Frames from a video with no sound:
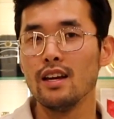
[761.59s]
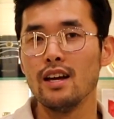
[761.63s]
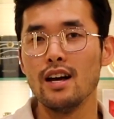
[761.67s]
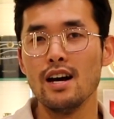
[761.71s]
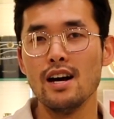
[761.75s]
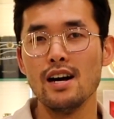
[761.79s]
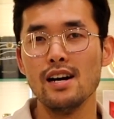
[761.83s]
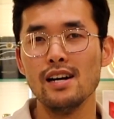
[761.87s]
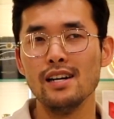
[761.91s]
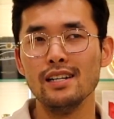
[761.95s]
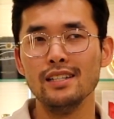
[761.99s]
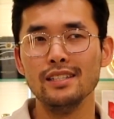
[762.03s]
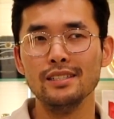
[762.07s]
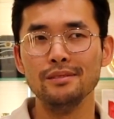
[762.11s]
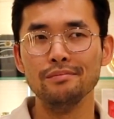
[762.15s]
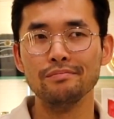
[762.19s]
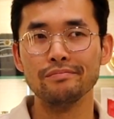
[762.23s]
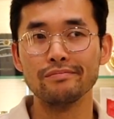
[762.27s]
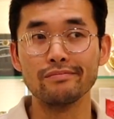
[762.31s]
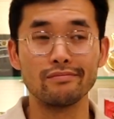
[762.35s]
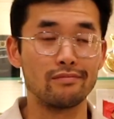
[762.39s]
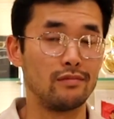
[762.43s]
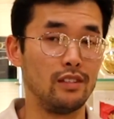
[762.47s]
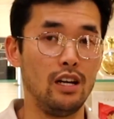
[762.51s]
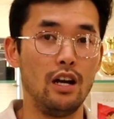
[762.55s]
I
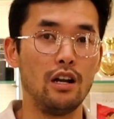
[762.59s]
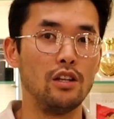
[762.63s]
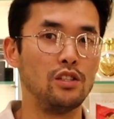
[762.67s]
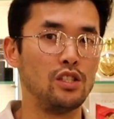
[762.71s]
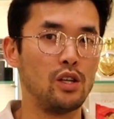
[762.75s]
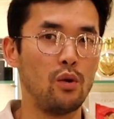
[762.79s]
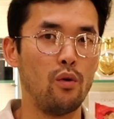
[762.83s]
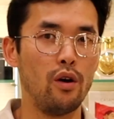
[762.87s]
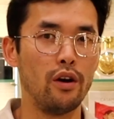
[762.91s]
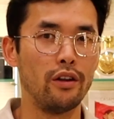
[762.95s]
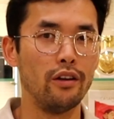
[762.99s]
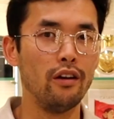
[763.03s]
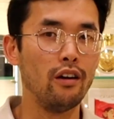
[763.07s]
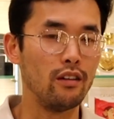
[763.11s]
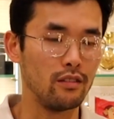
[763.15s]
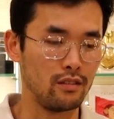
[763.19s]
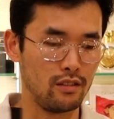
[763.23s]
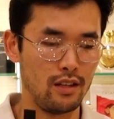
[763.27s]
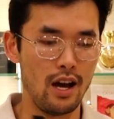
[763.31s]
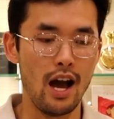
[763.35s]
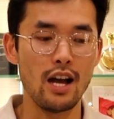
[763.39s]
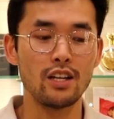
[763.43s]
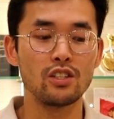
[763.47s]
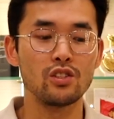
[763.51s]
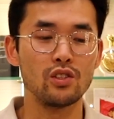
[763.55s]
don't know why not.
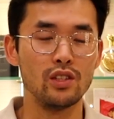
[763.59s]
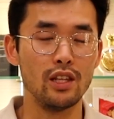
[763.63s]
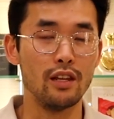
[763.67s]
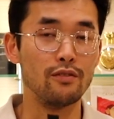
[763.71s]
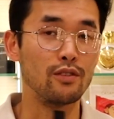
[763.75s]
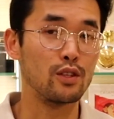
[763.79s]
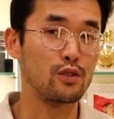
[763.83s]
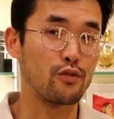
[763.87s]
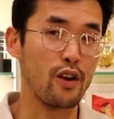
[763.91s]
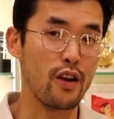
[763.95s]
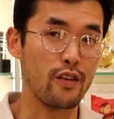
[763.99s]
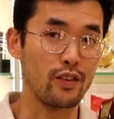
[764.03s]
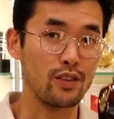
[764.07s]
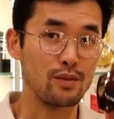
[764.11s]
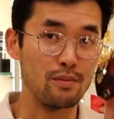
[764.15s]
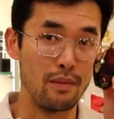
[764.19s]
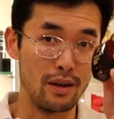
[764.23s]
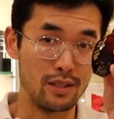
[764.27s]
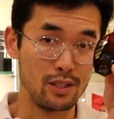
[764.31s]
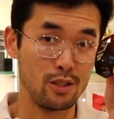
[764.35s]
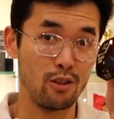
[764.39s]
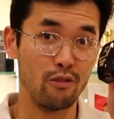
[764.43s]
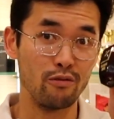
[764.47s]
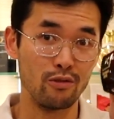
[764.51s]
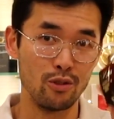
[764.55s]
I actually love this fragrance
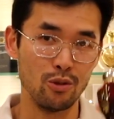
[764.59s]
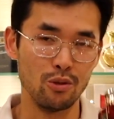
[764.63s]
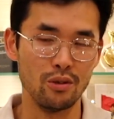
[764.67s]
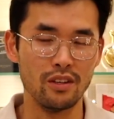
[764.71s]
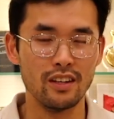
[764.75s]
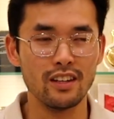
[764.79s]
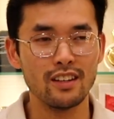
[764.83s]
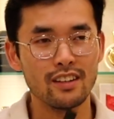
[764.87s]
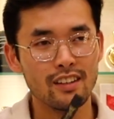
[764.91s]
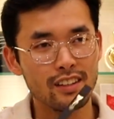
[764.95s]
myself too.